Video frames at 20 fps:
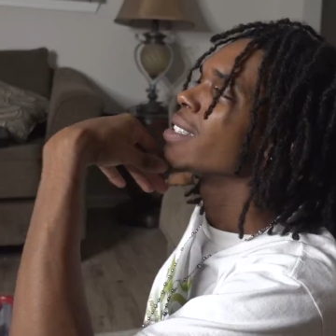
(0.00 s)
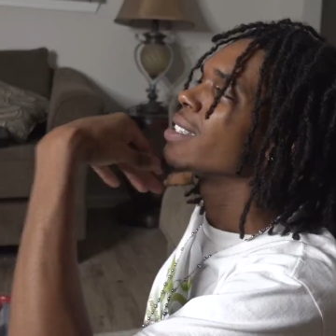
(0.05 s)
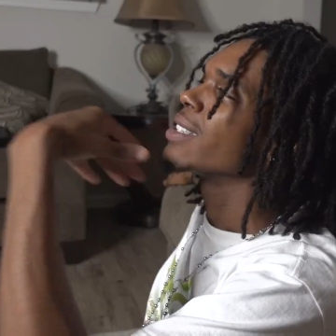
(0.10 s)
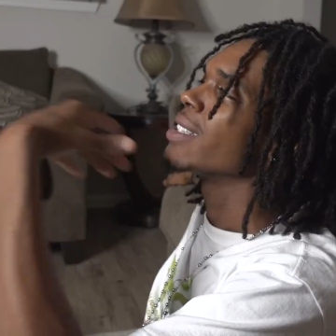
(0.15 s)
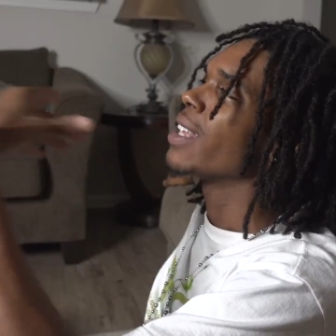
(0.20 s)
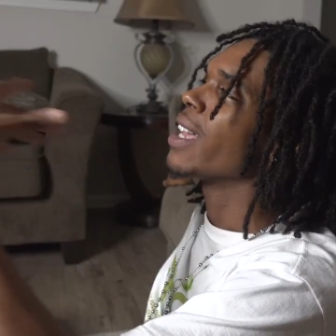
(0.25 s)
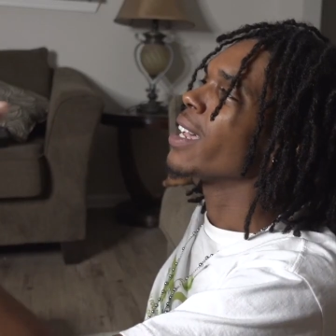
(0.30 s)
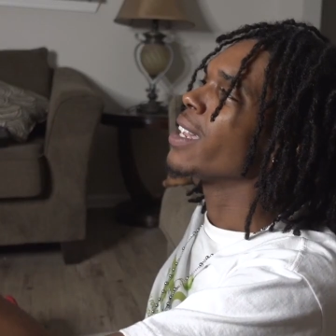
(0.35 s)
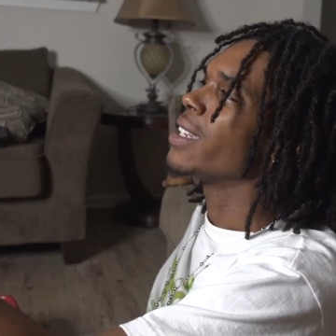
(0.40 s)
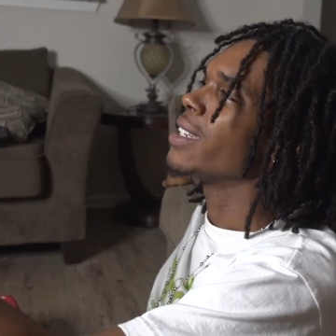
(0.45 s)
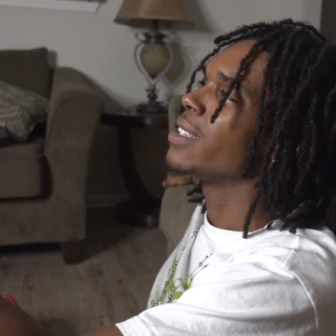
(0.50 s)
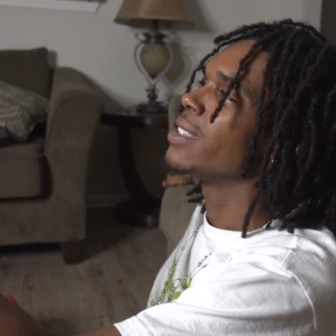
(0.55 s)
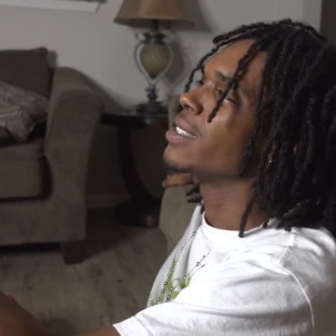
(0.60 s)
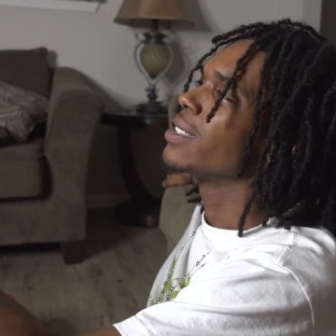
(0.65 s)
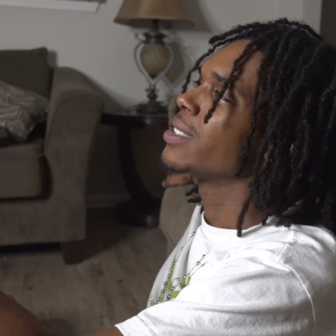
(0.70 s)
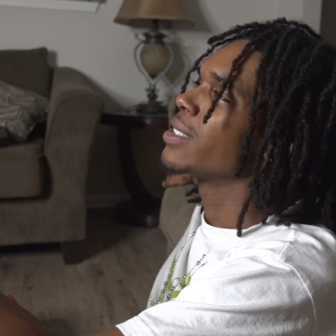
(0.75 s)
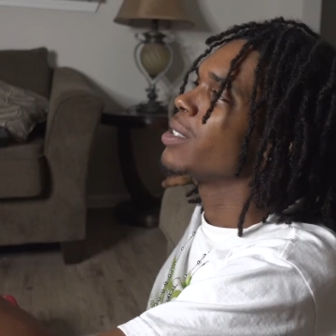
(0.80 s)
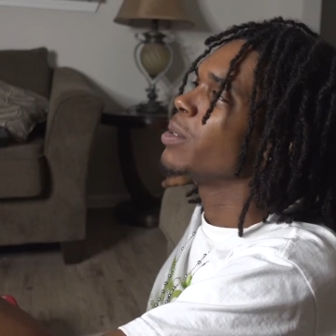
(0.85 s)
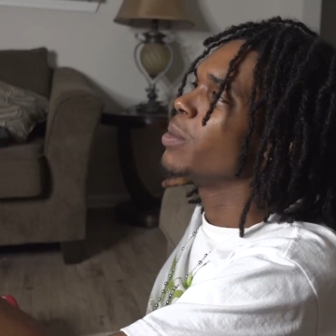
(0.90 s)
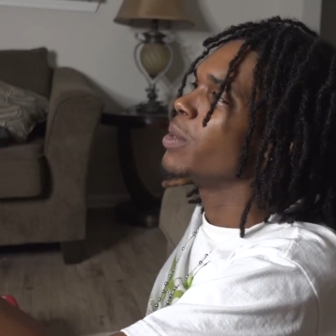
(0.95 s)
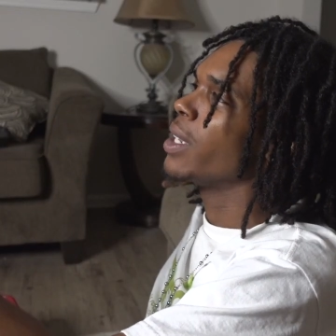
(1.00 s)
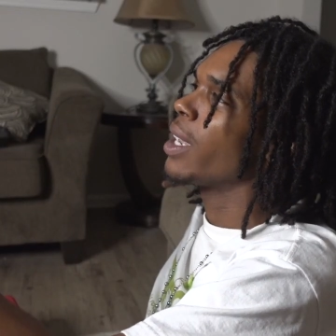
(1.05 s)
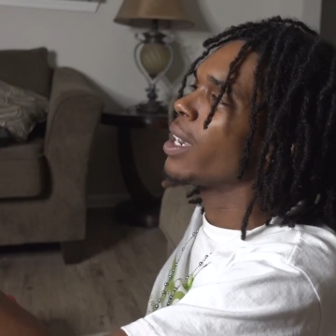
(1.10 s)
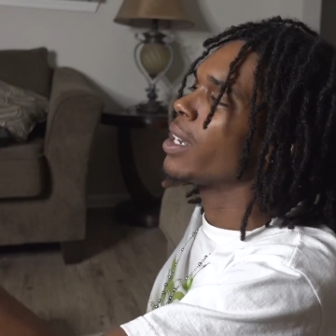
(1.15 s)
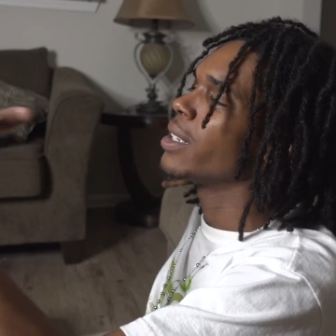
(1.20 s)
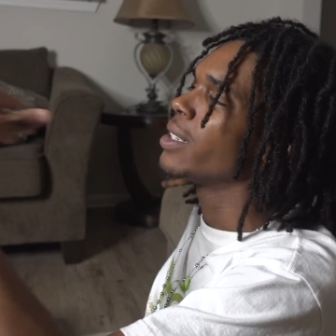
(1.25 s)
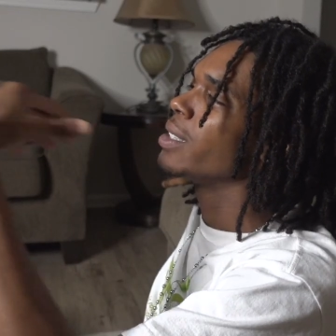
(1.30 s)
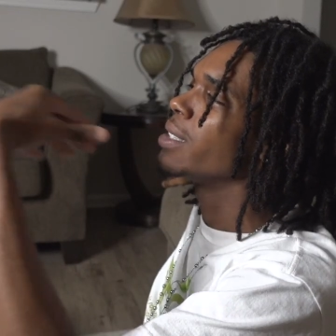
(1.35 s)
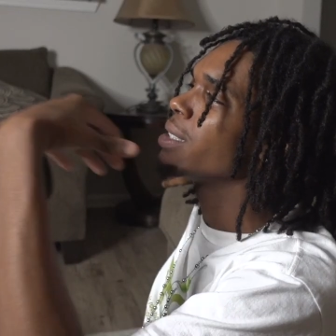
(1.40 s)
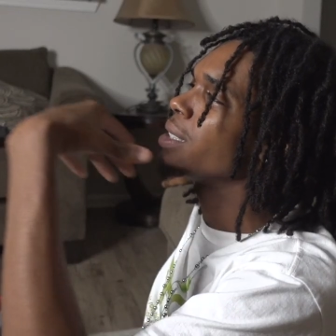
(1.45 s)
Like, to be
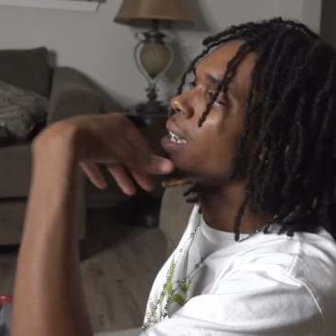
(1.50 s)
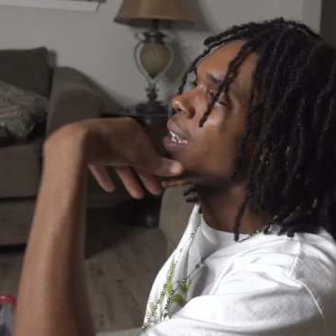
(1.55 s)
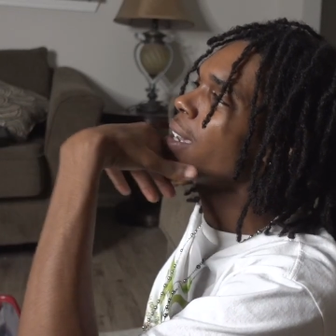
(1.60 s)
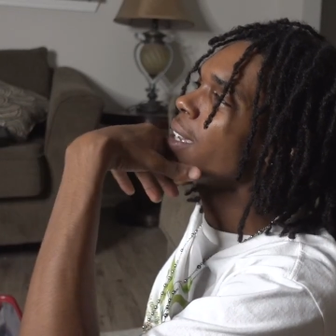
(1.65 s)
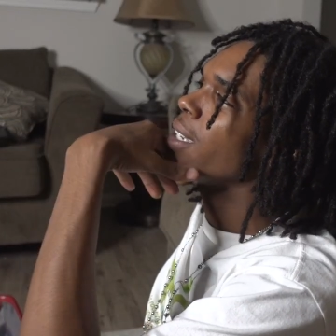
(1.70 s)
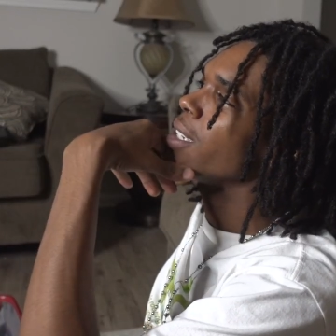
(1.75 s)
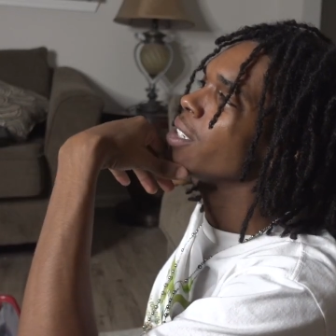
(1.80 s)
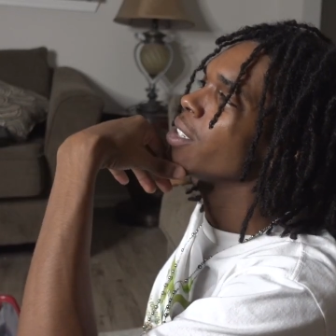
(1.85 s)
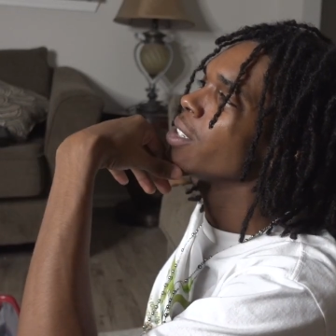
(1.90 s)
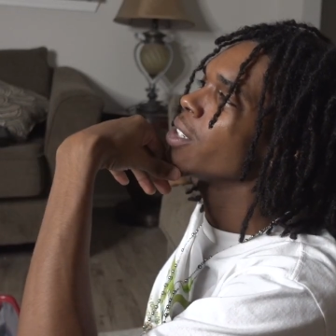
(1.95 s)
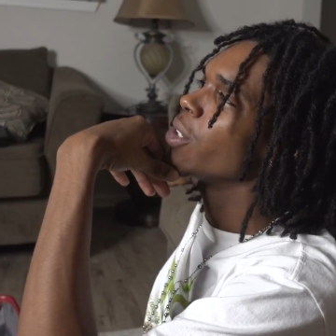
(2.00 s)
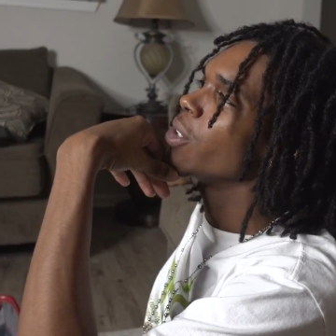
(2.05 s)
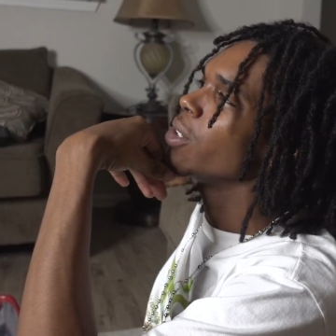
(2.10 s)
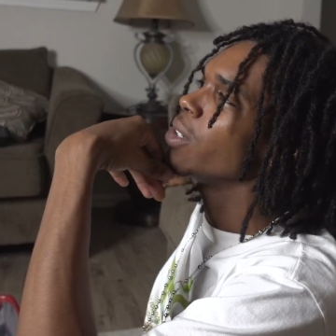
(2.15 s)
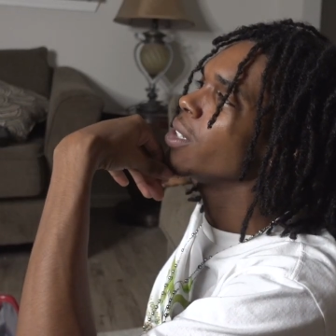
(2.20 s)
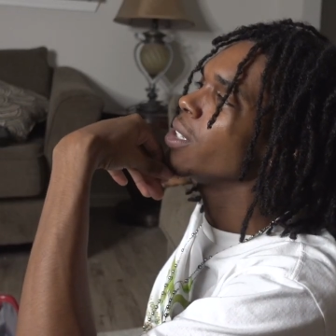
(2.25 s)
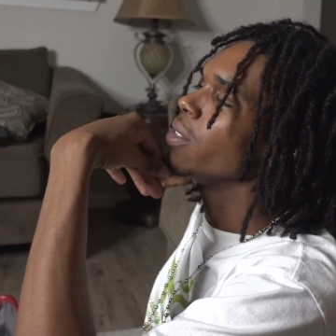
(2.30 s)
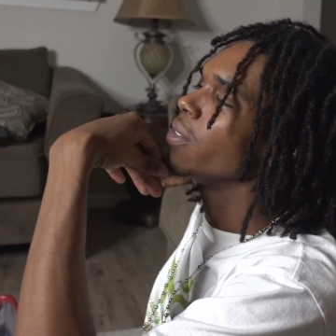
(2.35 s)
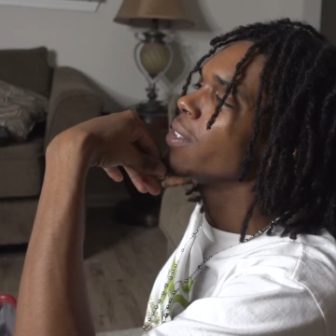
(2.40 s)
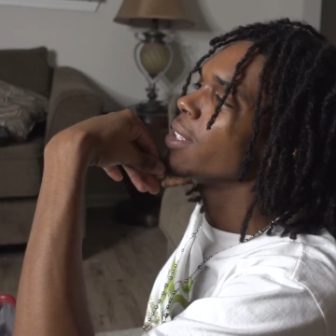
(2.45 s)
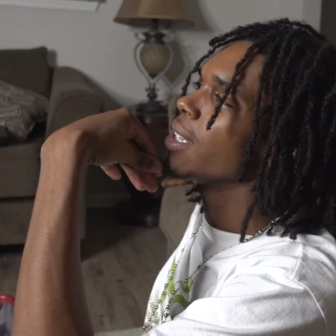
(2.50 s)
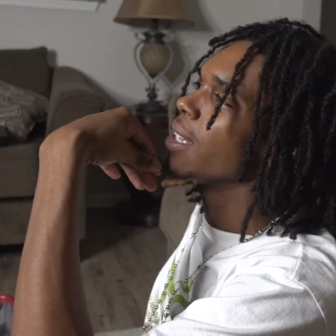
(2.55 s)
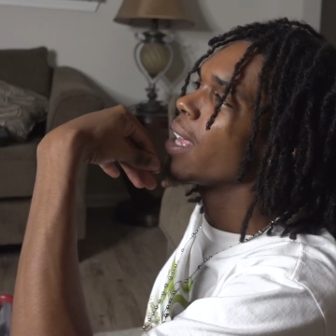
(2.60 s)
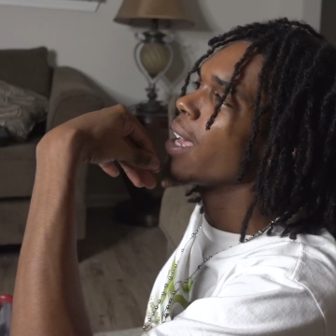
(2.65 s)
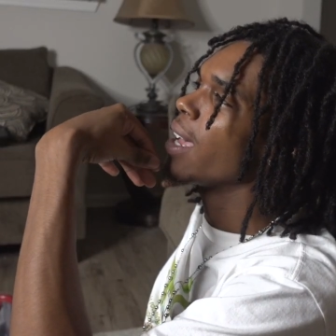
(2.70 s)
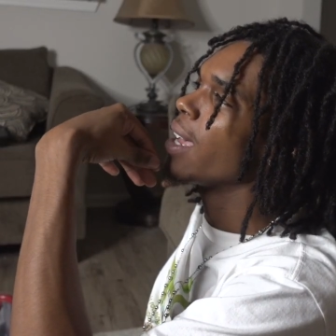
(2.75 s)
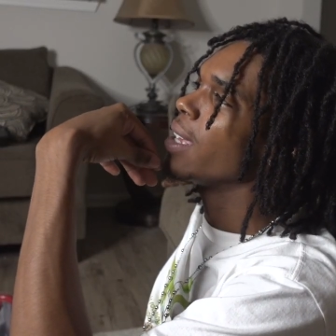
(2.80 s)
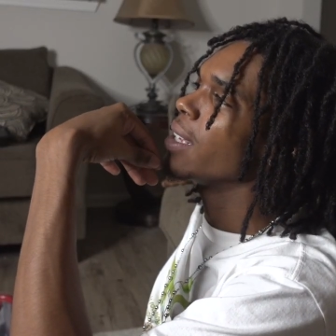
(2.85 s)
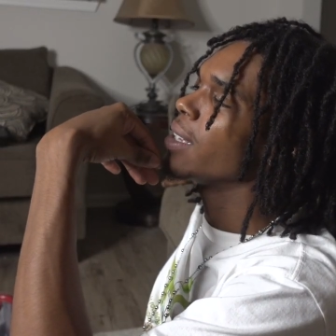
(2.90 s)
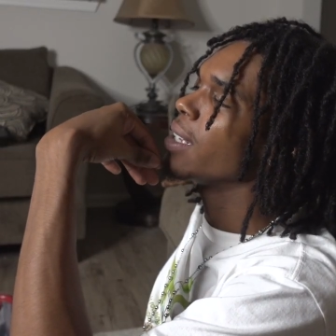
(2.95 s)
honest, I ain't gonna even
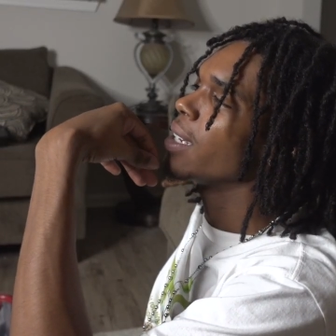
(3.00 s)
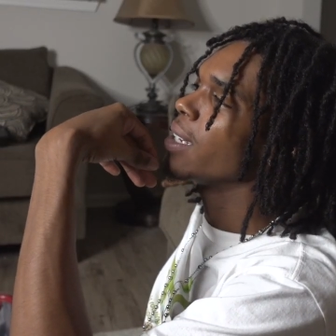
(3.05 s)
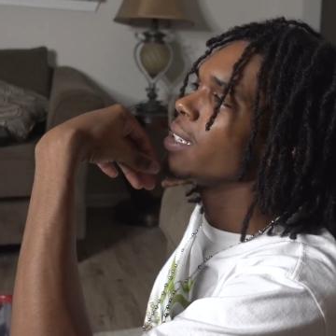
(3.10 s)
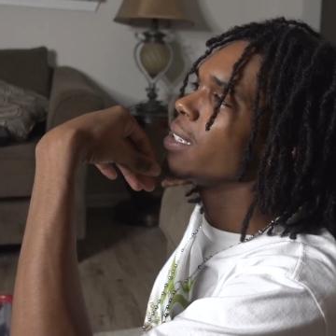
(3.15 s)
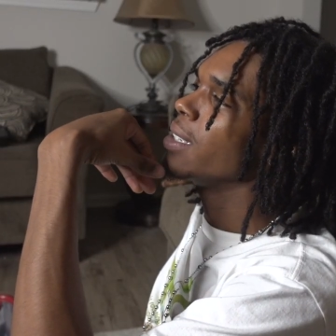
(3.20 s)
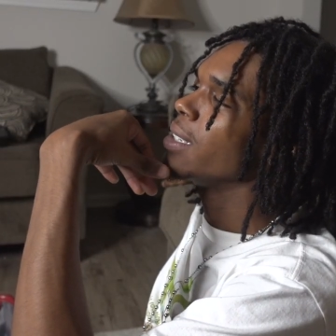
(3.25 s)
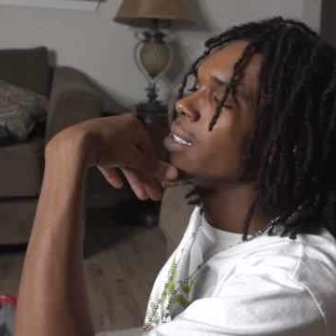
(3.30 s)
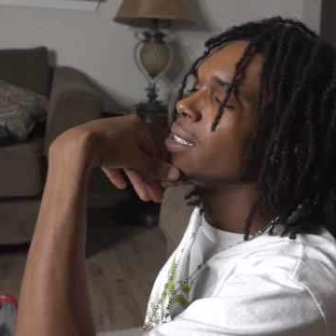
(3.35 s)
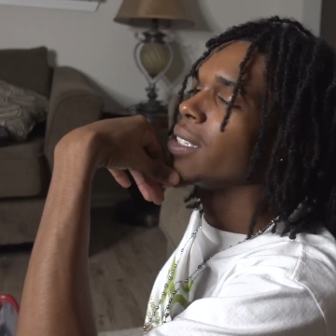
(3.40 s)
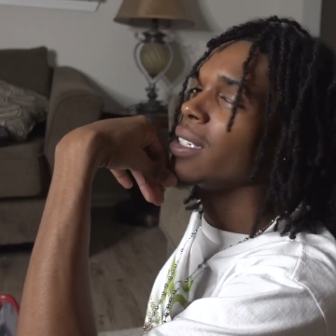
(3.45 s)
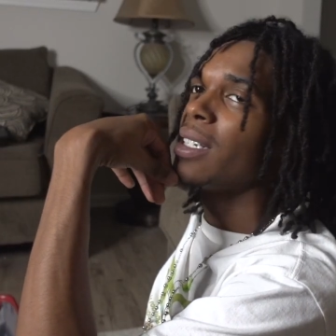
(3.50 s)
lie. Like,